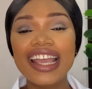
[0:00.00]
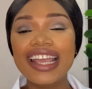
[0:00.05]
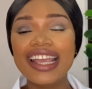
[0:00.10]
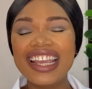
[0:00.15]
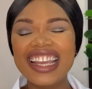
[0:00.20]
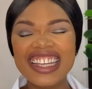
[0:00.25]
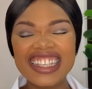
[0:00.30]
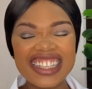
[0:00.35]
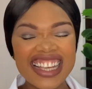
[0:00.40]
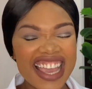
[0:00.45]

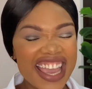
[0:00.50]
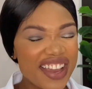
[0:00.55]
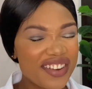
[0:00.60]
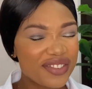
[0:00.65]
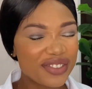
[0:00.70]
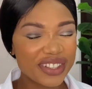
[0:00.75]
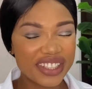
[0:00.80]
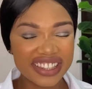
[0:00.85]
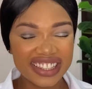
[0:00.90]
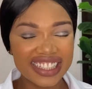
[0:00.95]
in
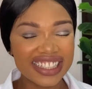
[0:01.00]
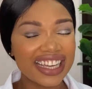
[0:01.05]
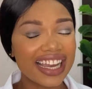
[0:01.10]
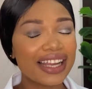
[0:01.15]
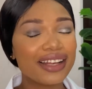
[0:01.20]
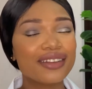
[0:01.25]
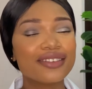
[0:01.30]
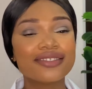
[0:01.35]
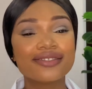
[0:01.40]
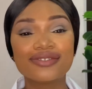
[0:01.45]
everything. I
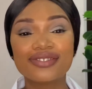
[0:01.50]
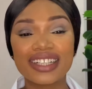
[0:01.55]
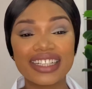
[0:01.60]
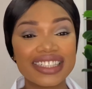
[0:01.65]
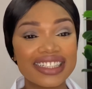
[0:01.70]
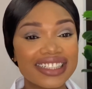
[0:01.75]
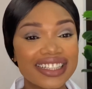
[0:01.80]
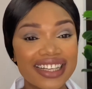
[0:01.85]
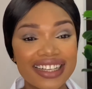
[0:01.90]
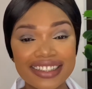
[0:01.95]
love
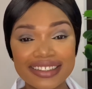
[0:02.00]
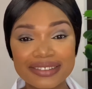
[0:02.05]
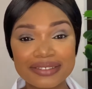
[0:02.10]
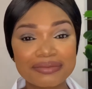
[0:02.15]
vanilla